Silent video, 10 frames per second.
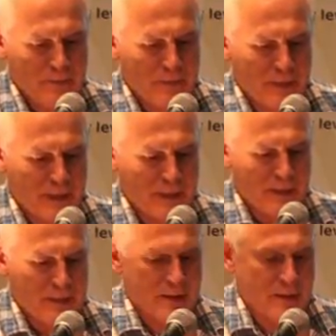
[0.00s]

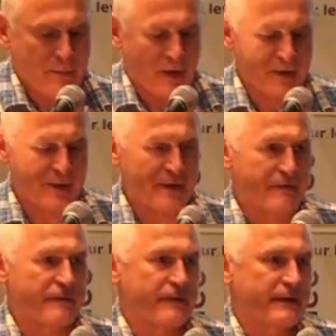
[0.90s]
The amount
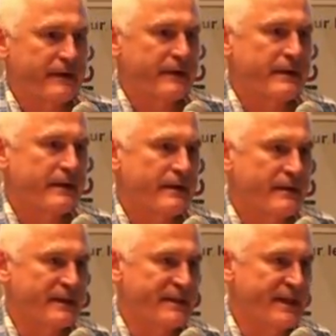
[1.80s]
of
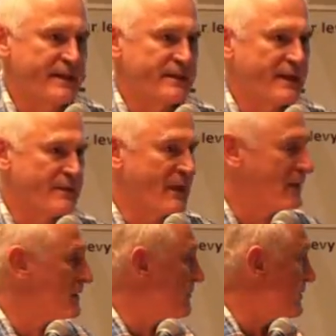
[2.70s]
disease at the
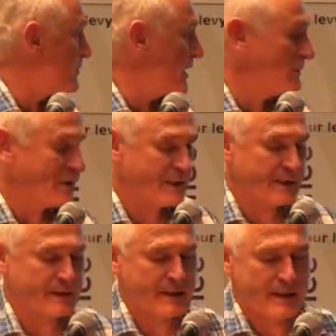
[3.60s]
end of the
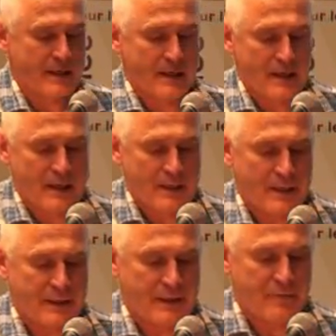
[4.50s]
primary
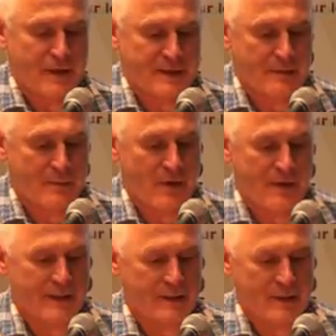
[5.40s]
infection
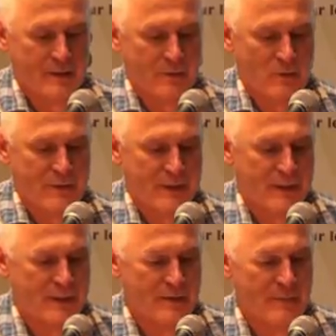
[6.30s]
period will
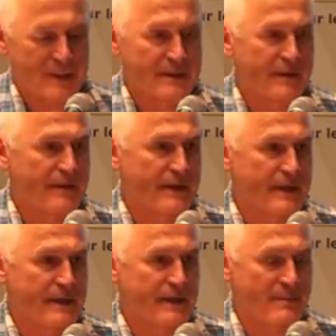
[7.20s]
be based on
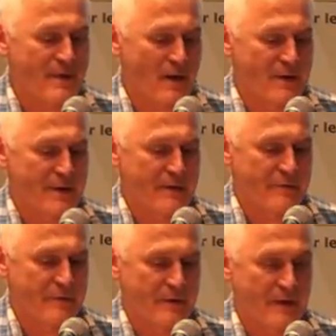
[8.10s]
the amount
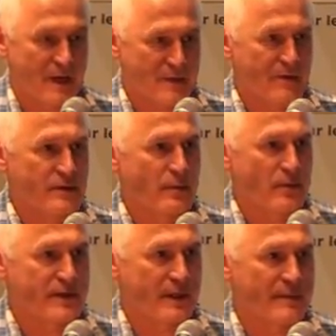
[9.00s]
of
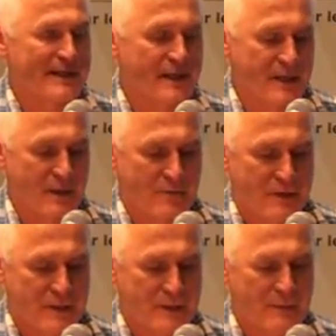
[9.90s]
ascospores at the beginning of
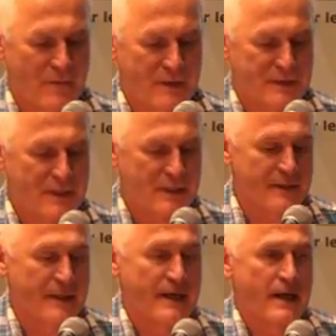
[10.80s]
the
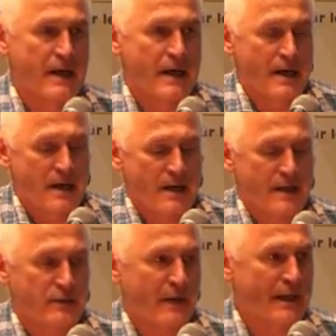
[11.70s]
season,
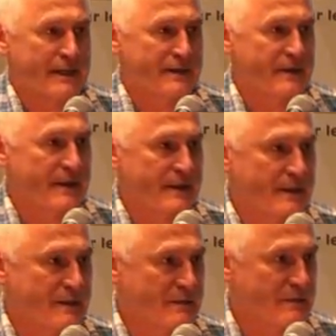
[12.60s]
as well as
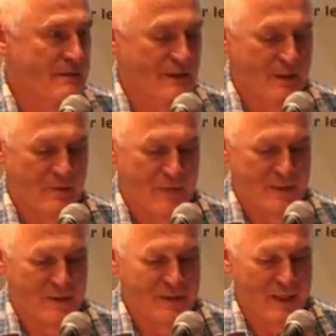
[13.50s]
the
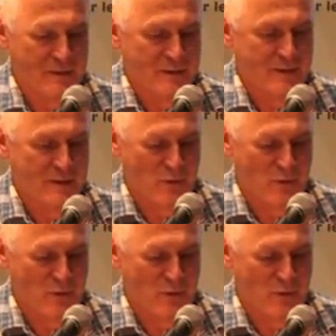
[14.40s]
infection cycles that